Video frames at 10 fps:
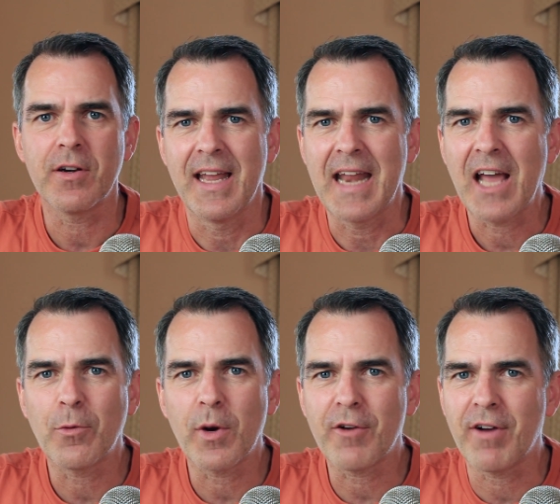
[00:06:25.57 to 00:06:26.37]
and how to
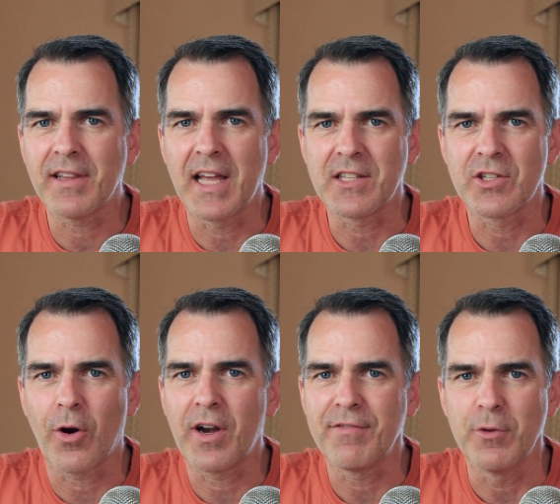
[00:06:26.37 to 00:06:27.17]
work around that
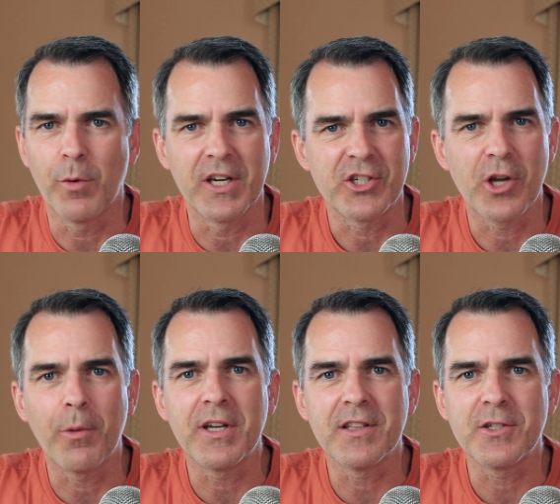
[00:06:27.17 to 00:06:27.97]
star if you want to show
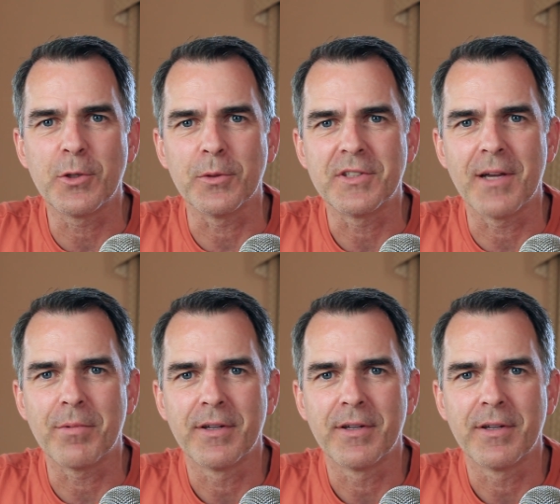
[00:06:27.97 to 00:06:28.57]
it in the tooltip.